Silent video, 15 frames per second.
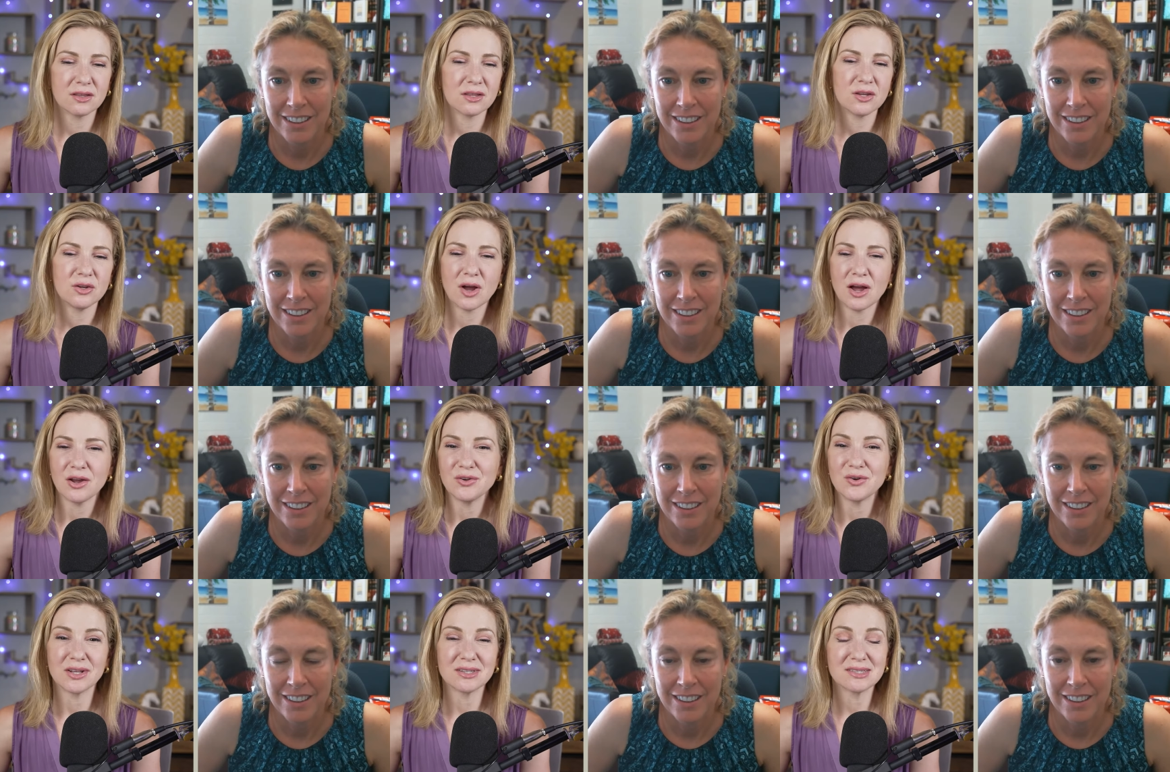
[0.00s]
Speaker 1: you know, how
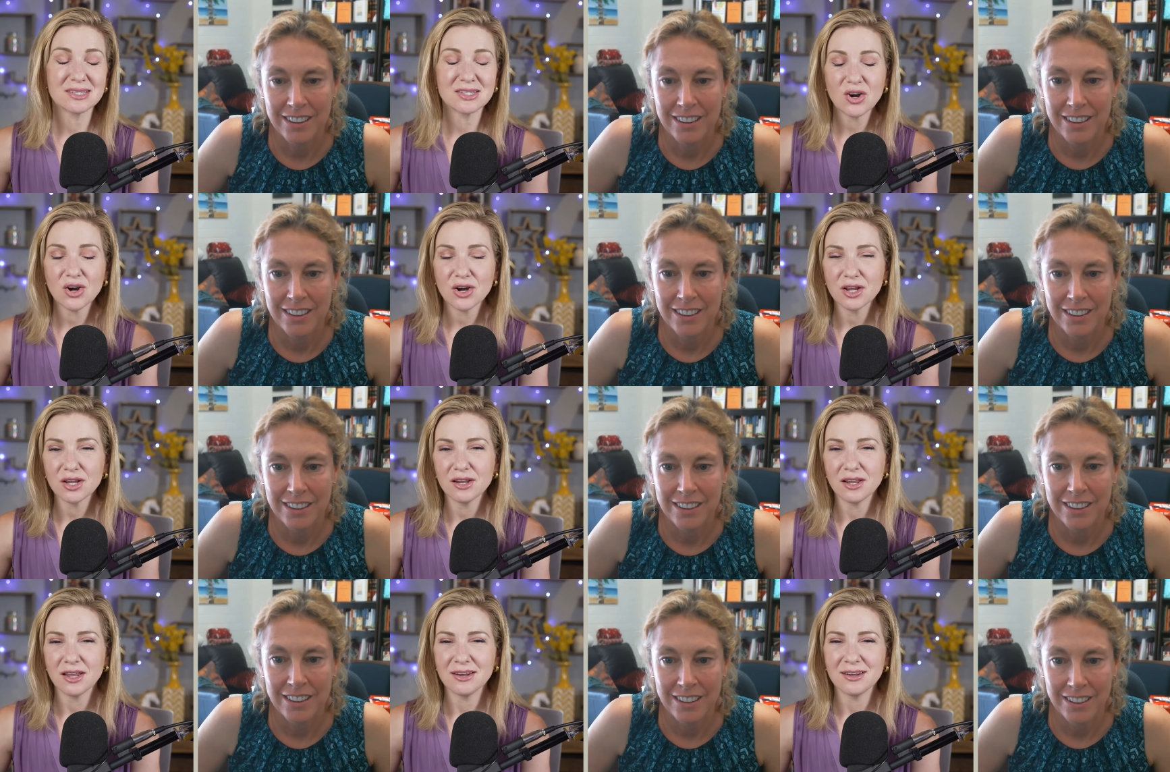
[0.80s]
you got
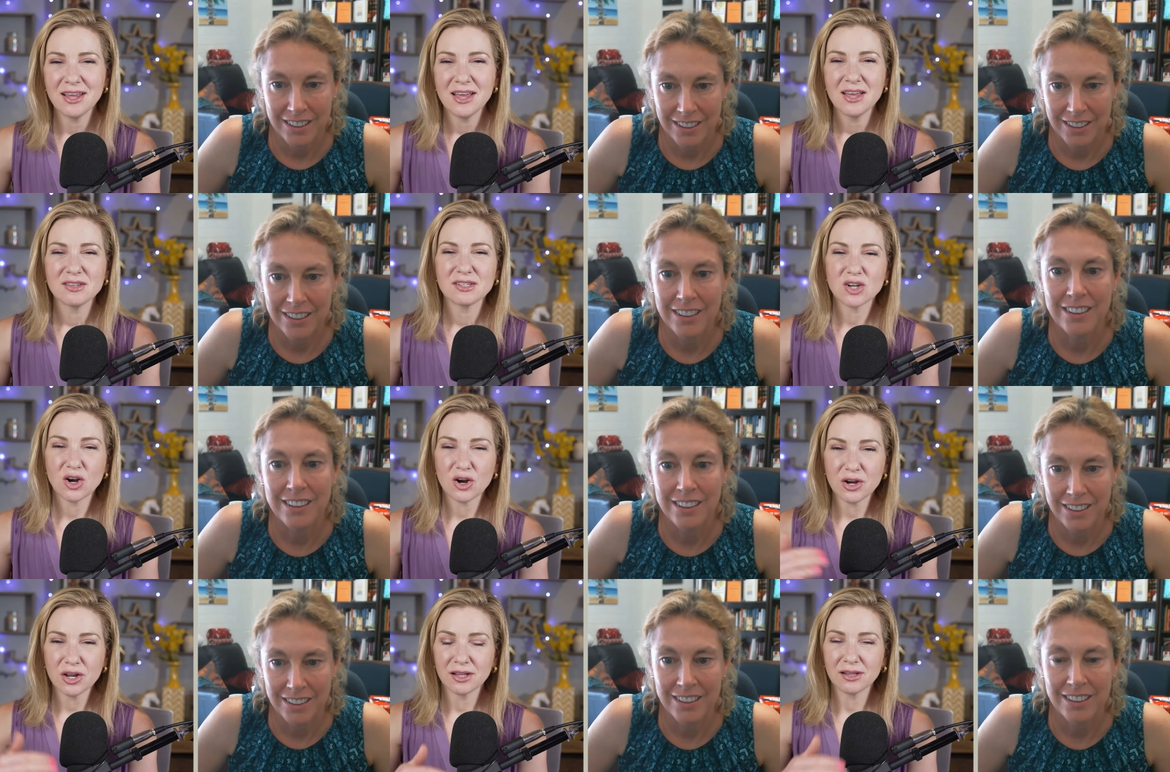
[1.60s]
started and
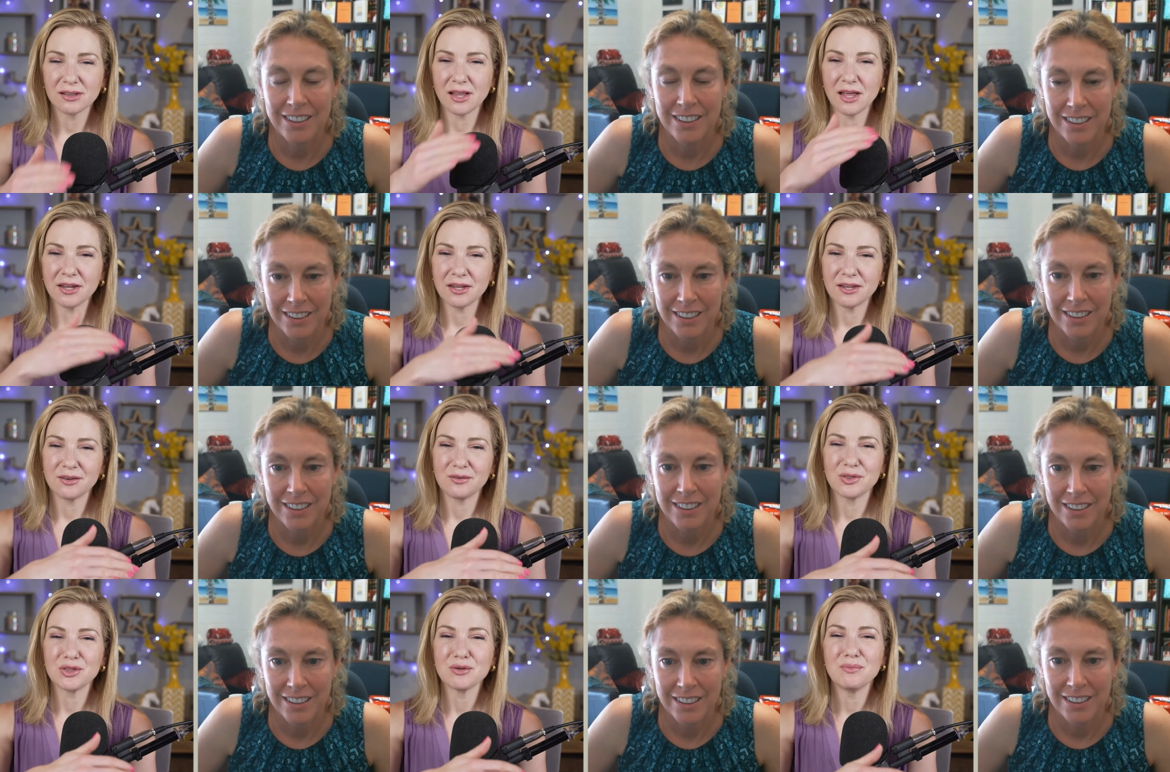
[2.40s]
starting like
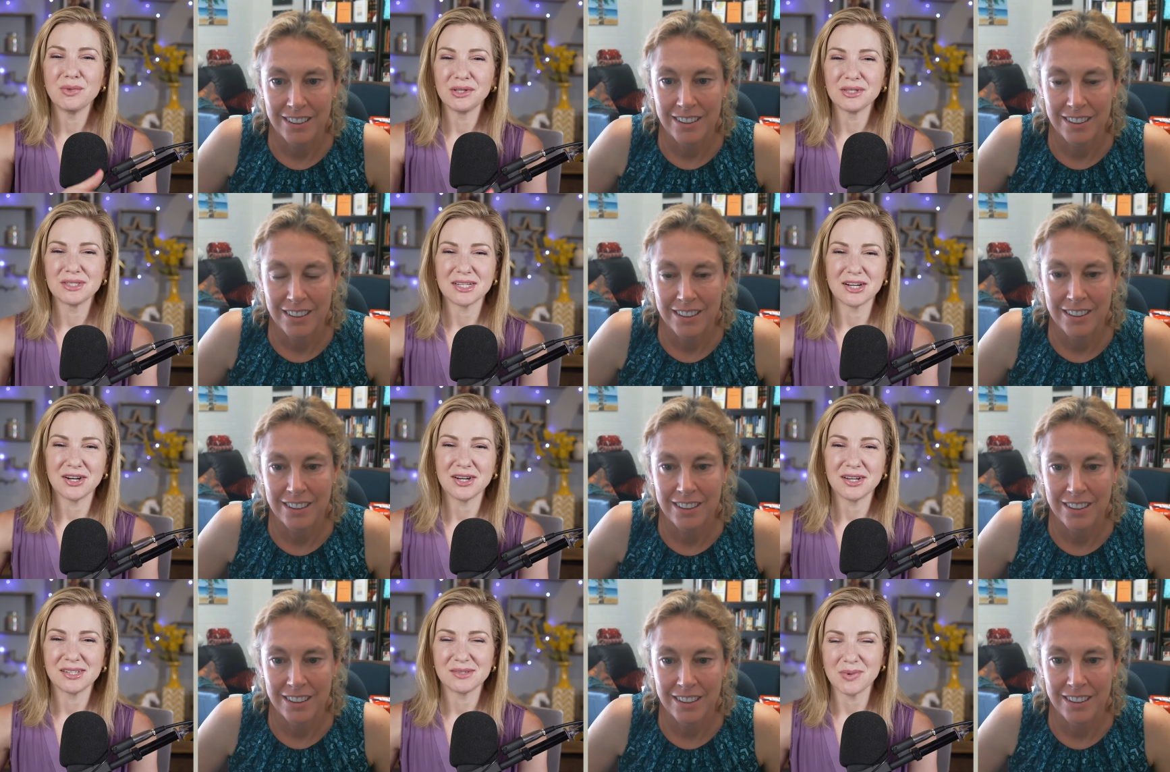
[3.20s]
with the
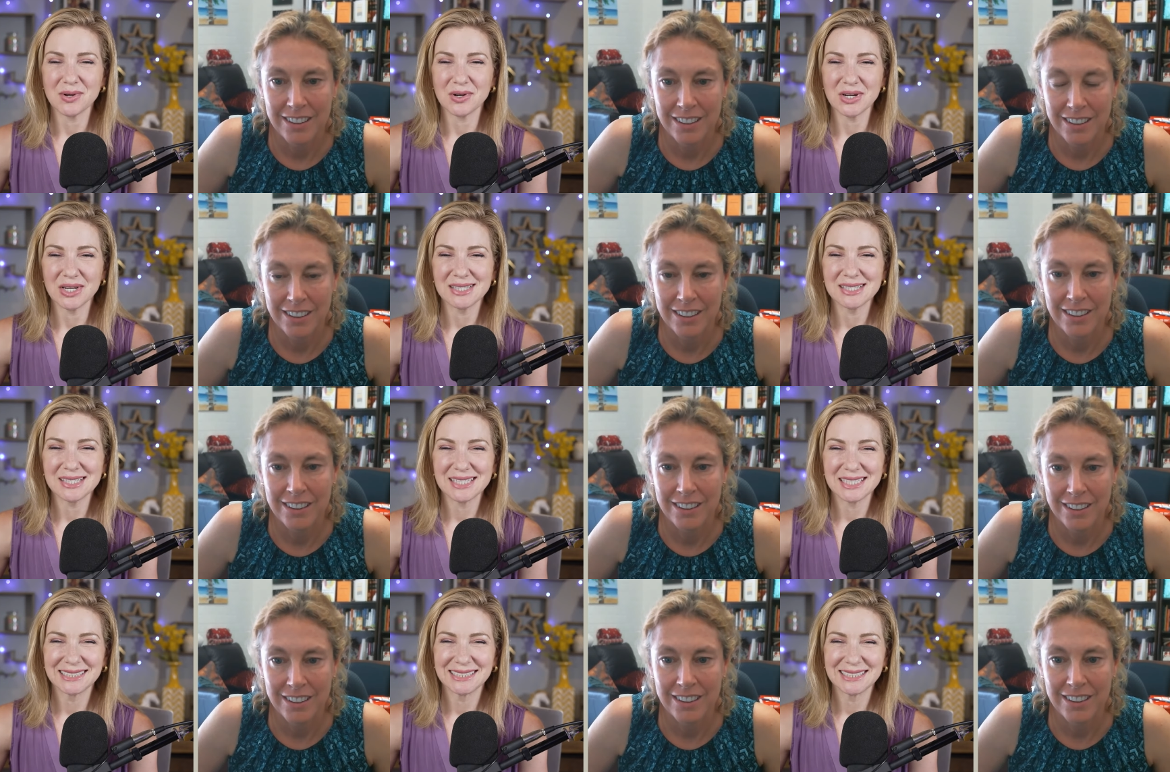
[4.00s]
military
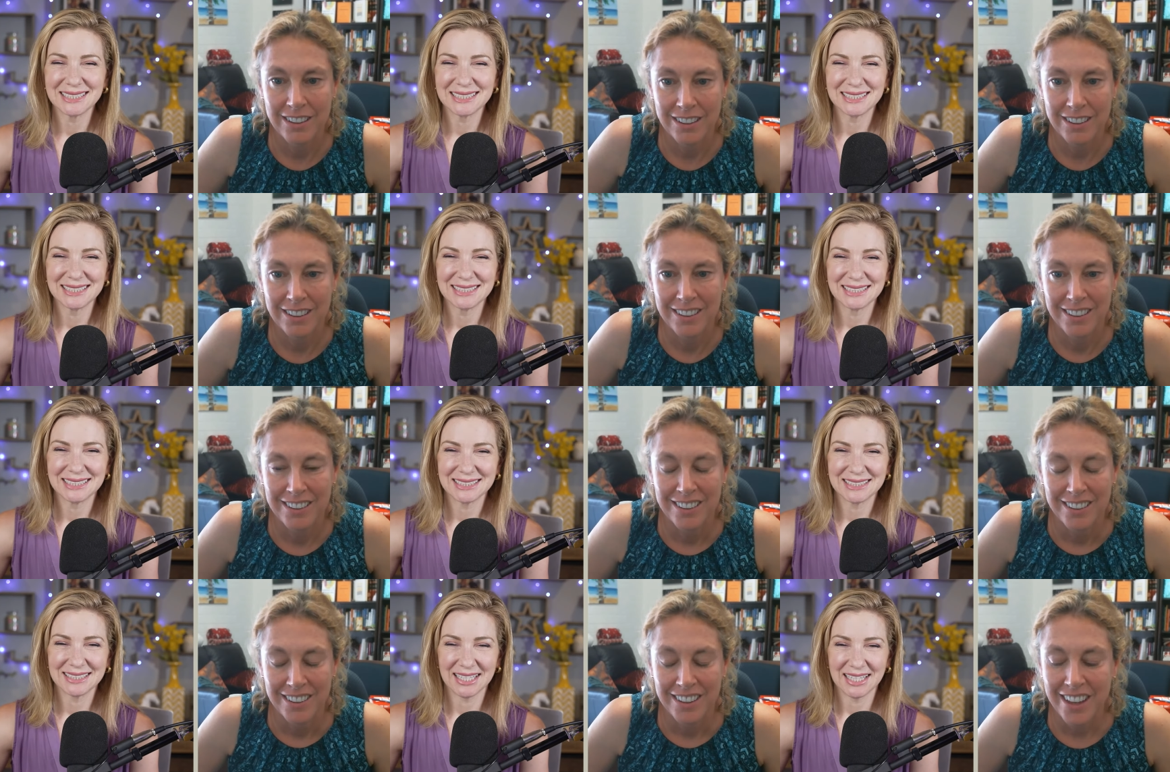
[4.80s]
experience?
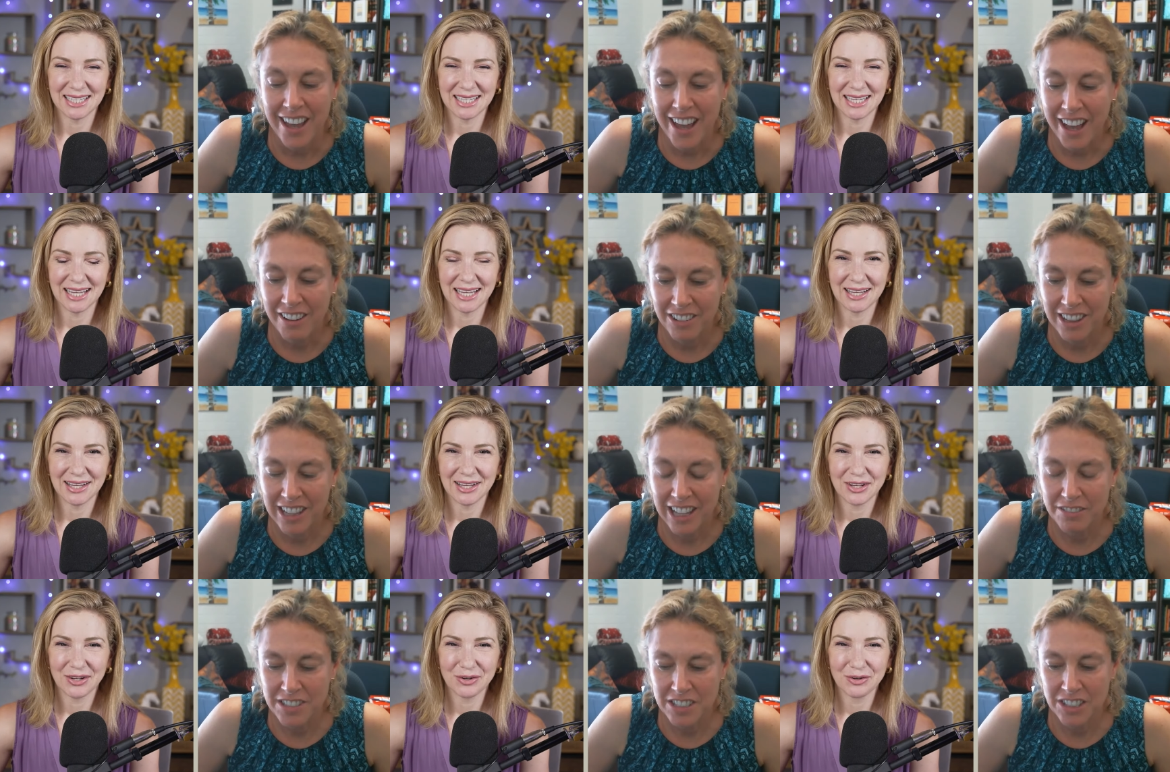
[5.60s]
Speaker 2: Yeah, I would
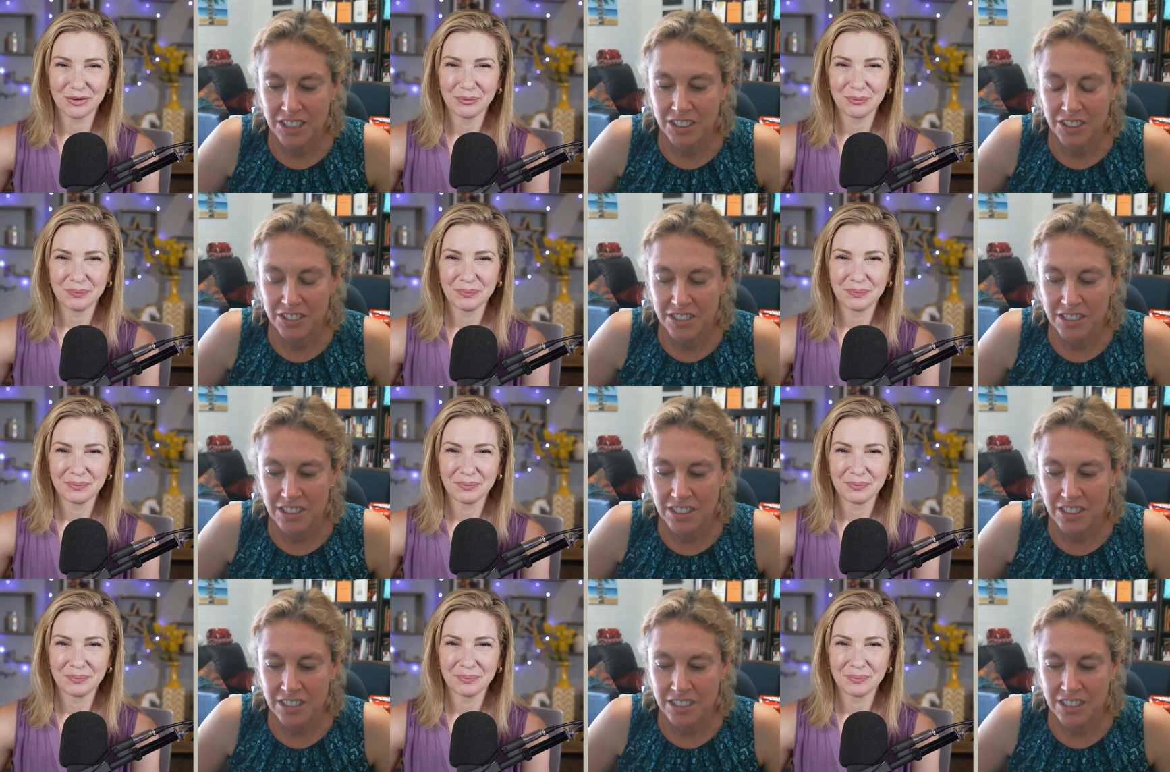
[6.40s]
love to.